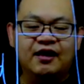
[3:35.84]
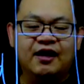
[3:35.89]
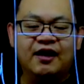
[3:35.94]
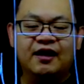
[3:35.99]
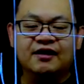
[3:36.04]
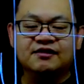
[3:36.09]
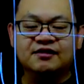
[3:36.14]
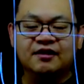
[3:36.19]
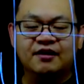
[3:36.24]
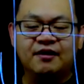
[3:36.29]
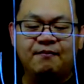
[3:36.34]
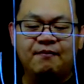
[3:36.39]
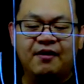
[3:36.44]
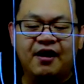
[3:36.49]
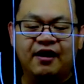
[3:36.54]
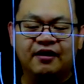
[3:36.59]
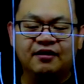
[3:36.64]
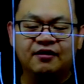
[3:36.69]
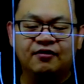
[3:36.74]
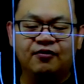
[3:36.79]
has a
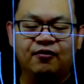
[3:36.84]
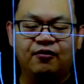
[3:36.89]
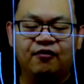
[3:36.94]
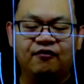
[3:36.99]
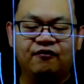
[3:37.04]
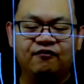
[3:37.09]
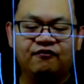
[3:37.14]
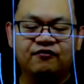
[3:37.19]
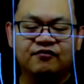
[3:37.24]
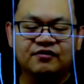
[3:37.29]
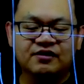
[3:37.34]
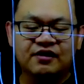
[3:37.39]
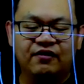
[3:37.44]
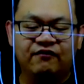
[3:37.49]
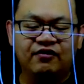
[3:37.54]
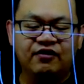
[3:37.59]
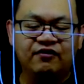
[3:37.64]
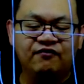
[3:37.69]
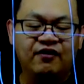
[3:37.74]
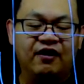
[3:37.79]
demand of
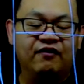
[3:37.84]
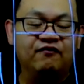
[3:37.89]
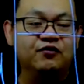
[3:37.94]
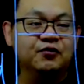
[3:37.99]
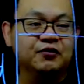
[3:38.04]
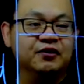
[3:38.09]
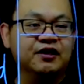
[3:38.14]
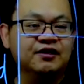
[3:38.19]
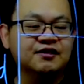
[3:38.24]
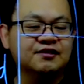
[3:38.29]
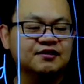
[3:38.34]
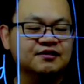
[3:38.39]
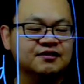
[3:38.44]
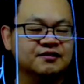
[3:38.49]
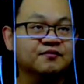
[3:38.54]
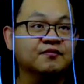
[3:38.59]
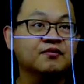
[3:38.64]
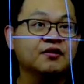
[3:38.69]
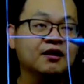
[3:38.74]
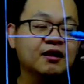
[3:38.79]
75
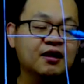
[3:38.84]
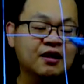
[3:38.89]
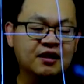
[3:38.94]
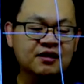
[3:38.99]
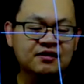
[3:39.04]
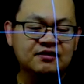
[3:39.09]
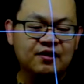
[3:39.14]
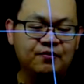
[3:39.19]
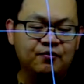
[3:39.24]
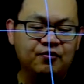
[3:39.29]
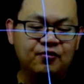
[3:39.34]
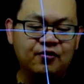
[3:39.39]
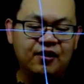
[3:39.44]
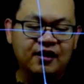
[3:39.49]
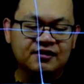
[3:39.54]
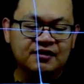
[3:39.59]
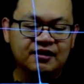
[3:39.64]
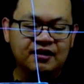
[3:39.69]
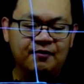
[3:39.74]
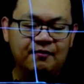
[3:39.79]
units, Cebu
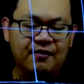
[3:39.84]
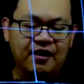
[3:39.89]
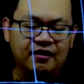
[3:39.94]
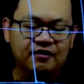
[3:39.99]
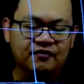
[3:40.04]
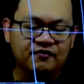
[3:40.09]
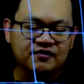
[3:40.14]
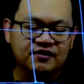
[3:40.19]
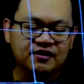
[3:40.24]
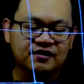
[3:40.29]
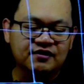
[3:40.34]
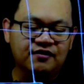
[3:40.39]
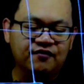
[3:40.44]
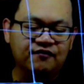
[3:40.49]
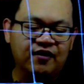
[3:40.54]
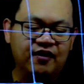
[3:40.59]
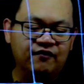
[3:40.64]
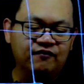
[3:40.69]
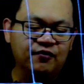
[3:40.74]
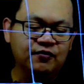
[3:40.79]
has a demand of
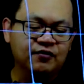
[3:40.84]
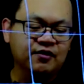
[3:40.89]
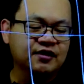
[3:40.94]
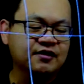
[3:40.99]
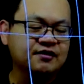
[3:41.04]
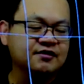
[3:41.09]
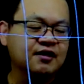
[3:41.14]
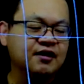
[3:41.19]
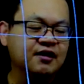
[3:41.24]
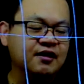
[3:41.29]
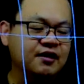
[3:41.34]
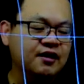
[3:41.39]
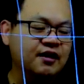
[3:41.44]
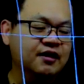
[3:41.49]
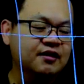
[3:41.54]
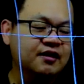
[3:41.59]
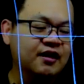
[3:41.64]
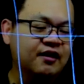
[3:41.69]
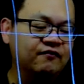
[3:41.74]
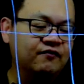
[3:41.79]
65 units,
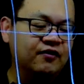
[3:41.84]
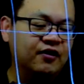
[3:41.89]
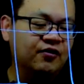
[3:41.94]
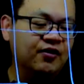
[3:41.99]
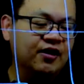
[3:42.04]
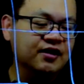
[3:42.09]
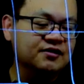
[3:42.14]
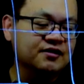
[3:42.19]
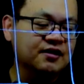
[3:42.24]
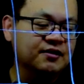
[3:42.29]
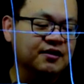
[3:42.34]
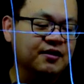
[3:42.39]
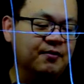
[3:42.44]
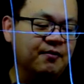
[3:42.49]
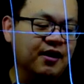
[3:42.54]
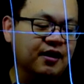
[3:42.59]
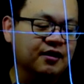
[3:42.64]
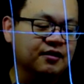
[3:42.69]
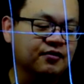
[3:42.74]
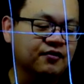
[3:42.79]
and Davao has a
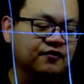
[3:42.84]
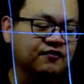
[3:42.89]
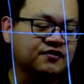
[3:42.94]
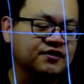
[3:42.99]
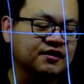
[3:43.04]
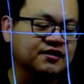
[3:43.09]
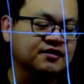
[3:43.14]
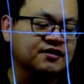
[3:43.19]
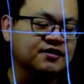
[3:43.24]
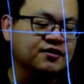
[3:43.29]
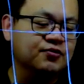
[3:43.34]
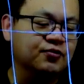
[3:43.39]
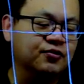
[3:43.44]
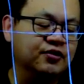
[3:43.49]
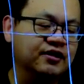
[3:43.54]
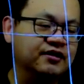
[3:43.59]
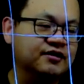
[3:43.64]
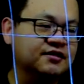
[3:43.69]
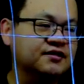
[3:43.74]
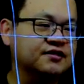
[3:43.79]
demand of 60
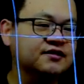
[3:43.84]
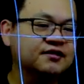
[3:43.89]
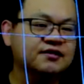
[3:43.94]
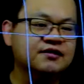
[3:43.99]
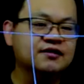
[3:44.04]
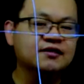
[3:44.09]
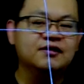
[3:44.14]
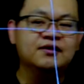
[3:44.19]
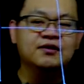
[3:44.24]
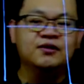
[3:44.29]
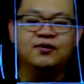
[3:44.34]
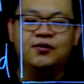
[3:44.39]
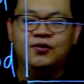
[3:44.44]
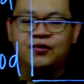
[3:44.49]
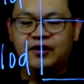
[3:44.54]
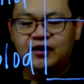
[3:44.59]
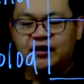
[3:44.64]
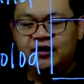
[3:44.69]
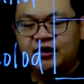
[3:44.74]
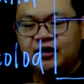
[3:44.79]
units. Okay?